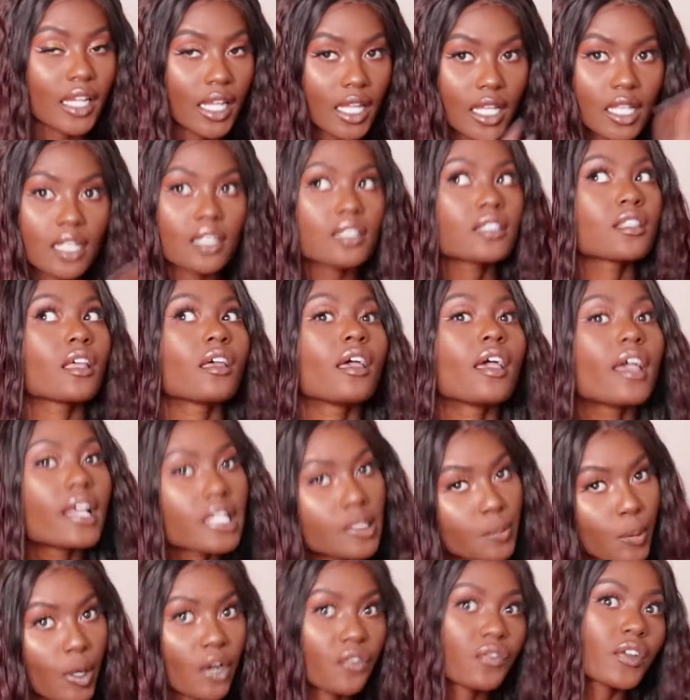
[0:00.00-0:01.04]
10 is
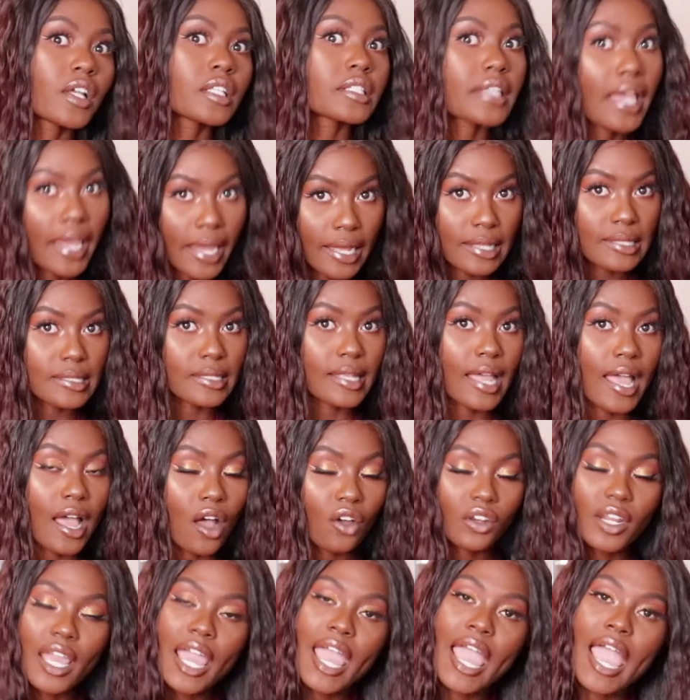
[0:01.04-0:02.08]
perfect, hands
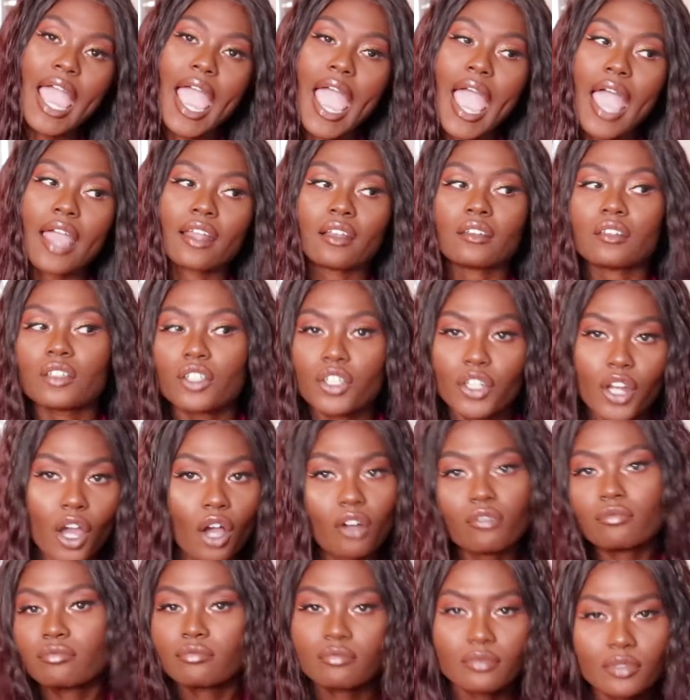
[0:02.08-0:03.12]
down, and you
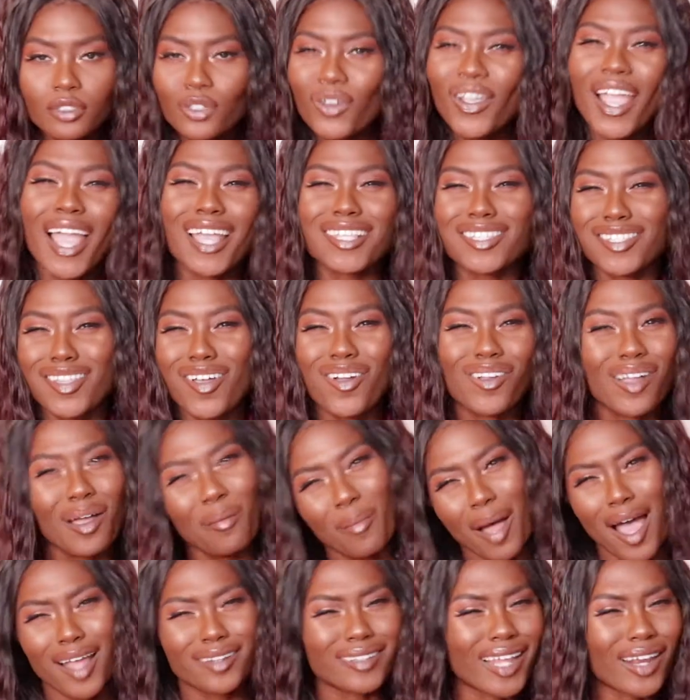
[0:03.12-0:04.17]
know, you guys know, come
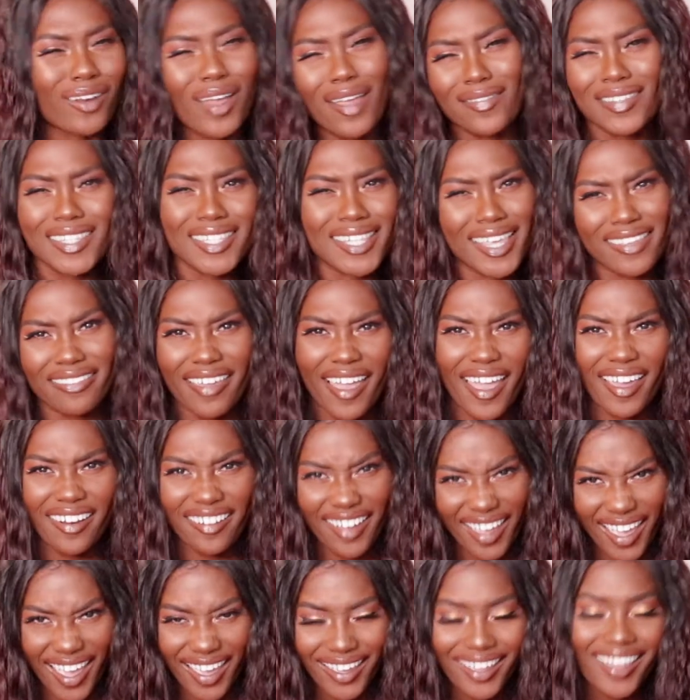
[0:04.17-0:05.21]
on, I don't have to say that,
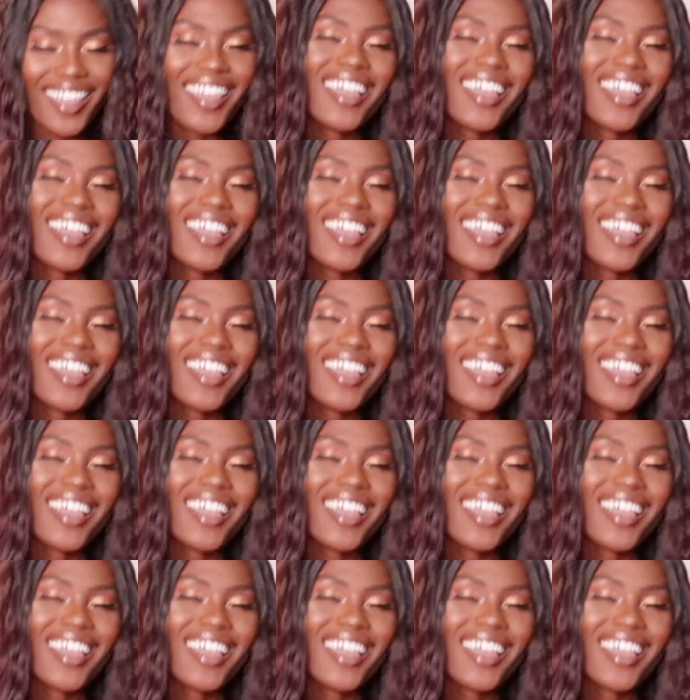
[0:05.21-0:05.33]
okay?